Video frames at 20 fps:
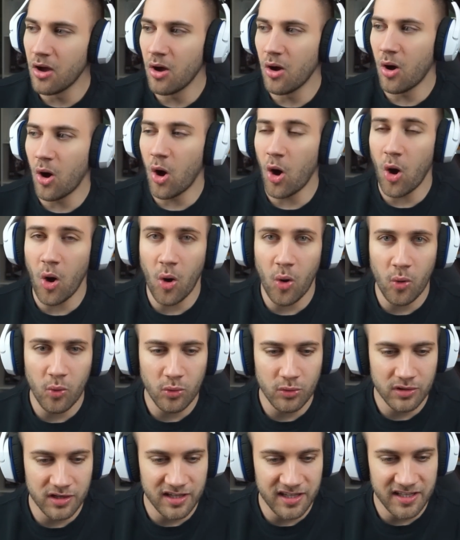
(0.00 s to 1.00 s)

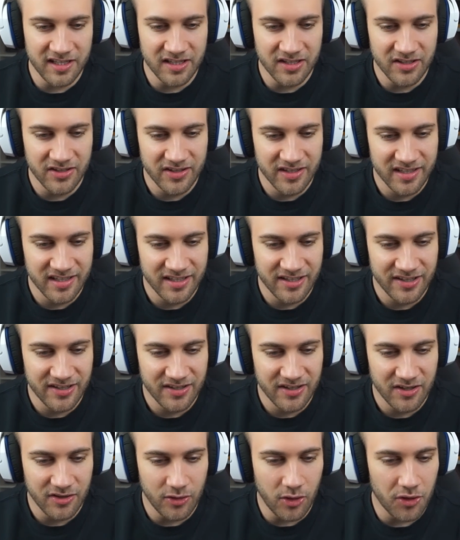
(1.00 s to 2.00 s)
Holy.
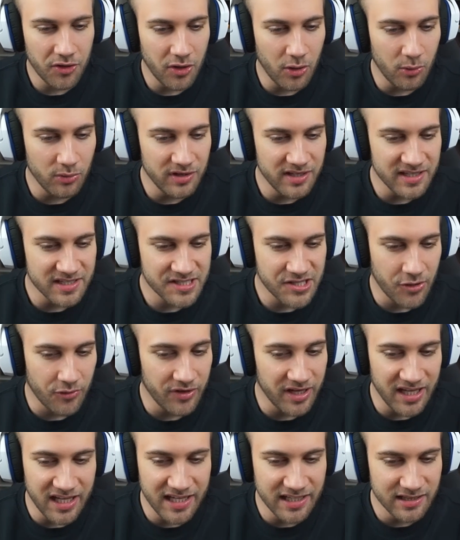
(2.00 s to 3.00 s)
Not only is
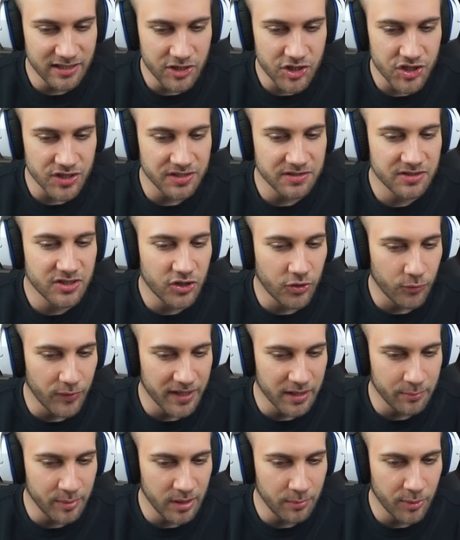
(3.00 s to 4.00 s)
her English
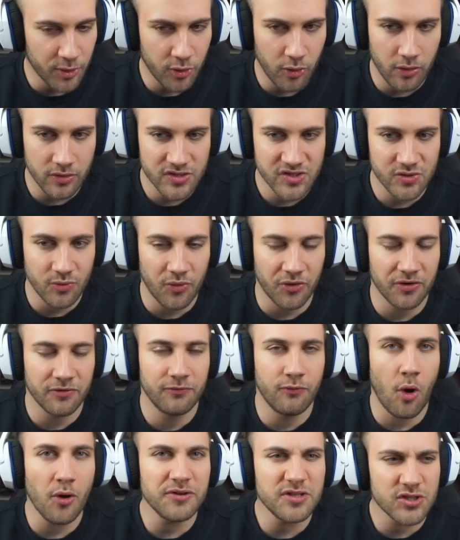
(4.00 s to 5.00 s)
incredible, but also her
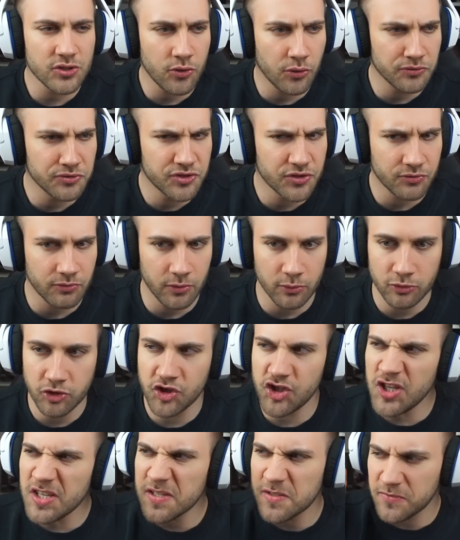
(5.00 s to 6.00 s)
voice control.
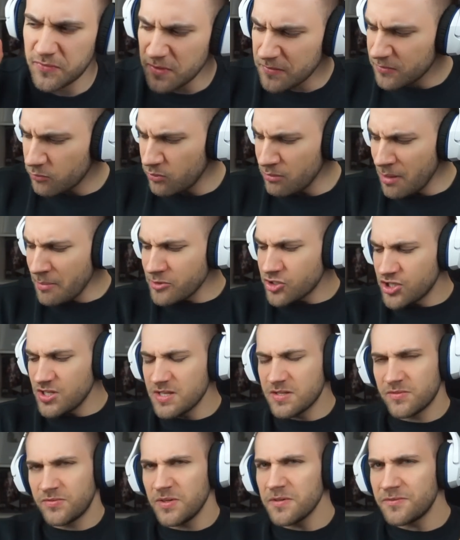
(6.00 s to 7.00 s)
She is fifth. Remember,
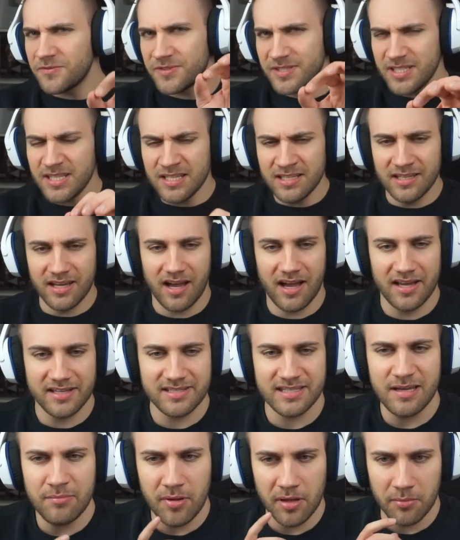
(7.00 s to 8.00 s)
she's 15, guys.
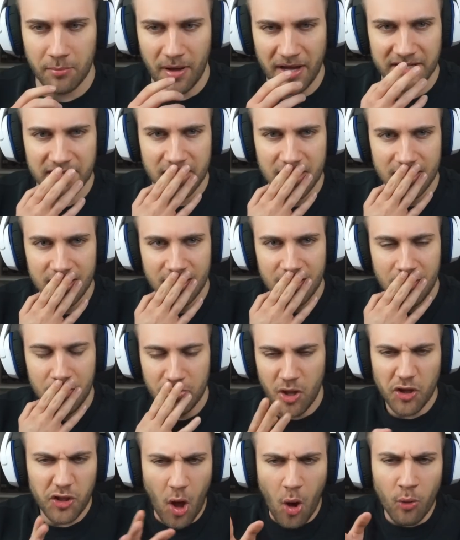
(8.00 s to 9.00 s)
Keep that in mind.
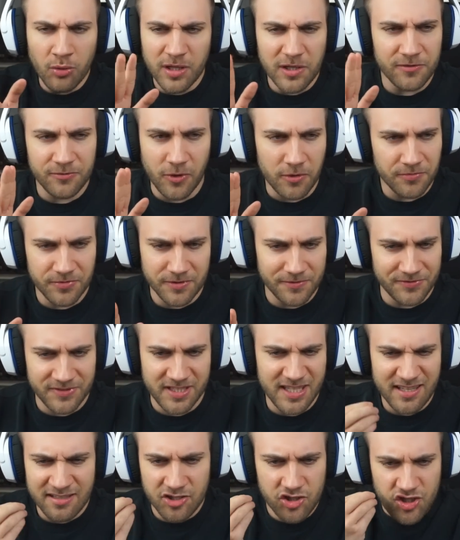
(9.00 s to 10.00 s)
Not only for
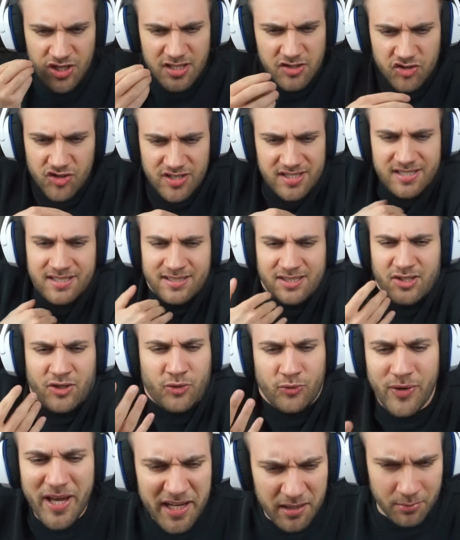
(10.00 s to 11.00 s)
15, she's just
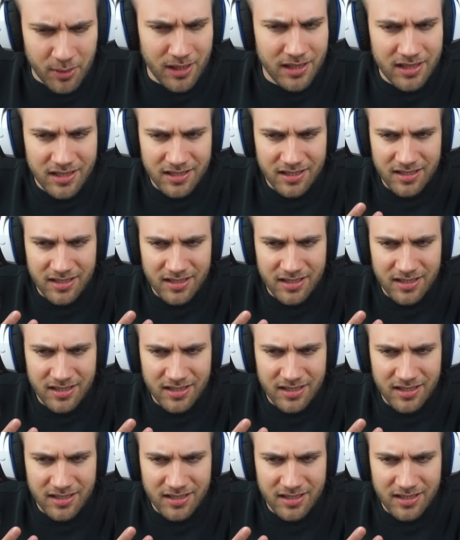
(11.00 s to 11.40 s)
incredible.